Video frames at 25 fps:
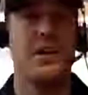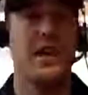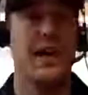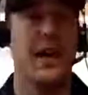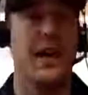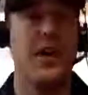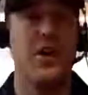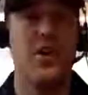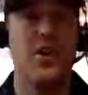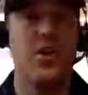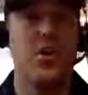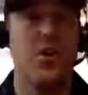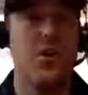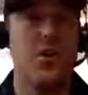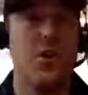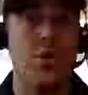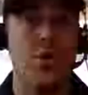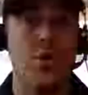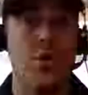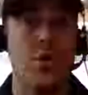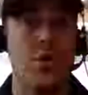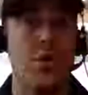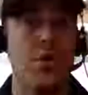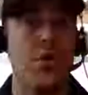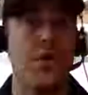Okay,
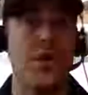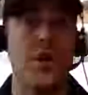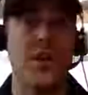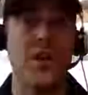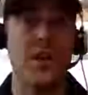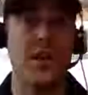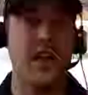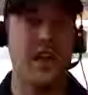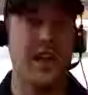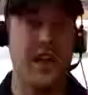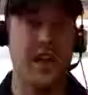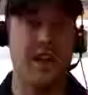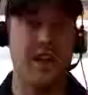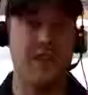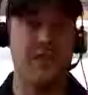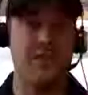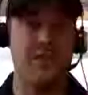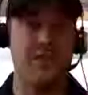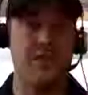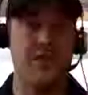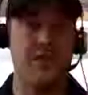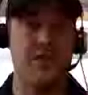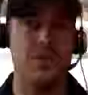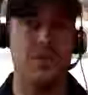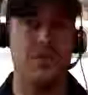who are you going to
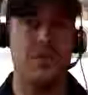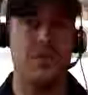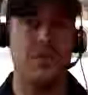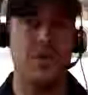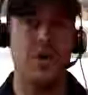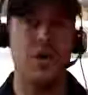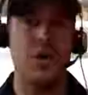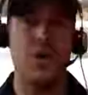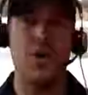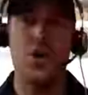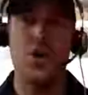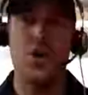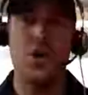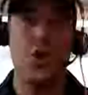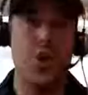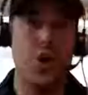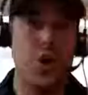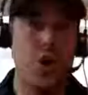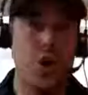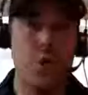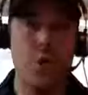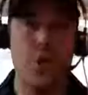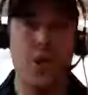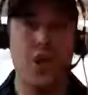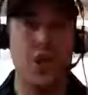interview?
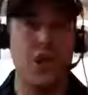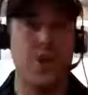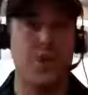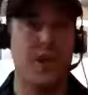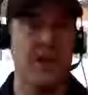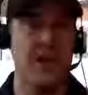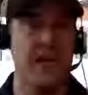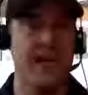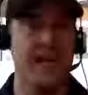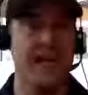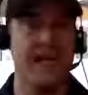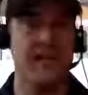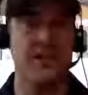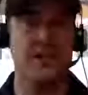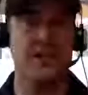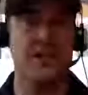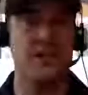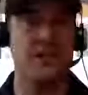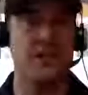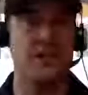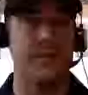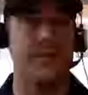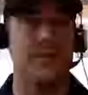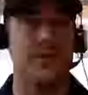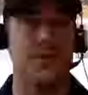Who are you going to get
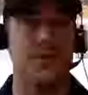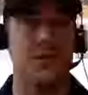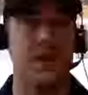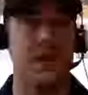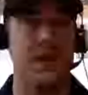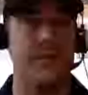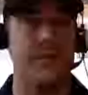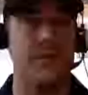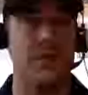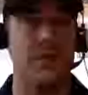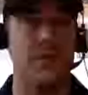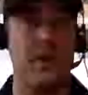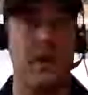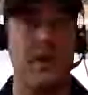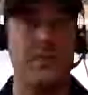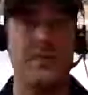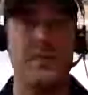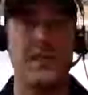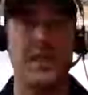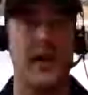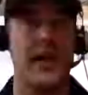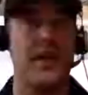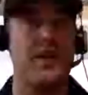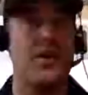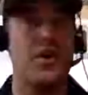to subscribe to the
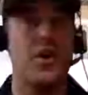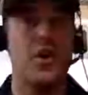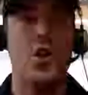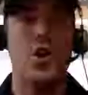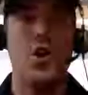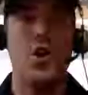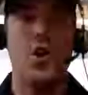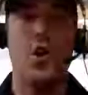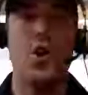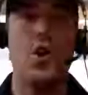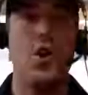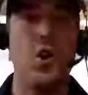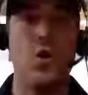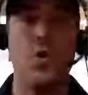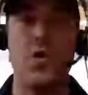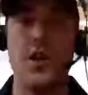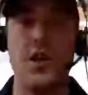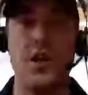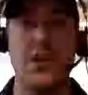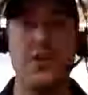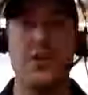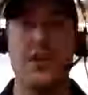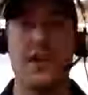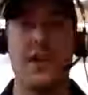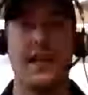website? Who are
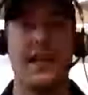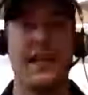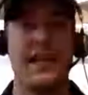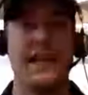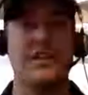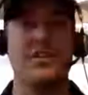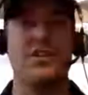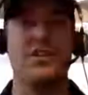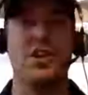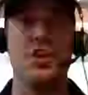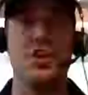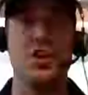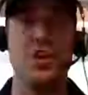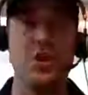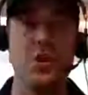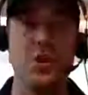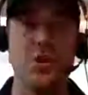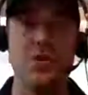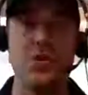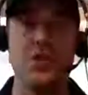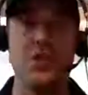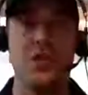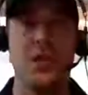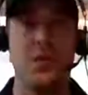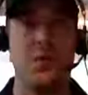you going to get to
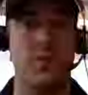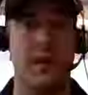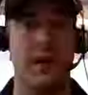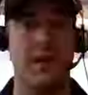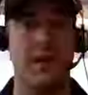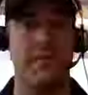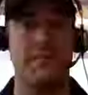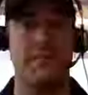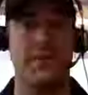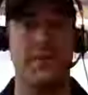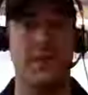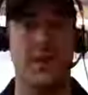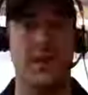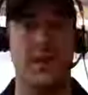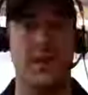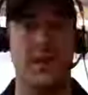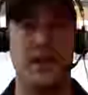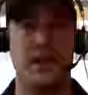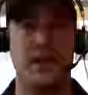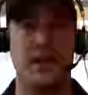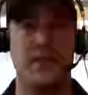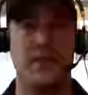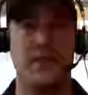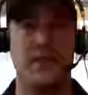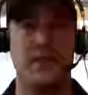use the
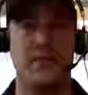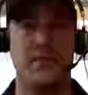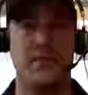website?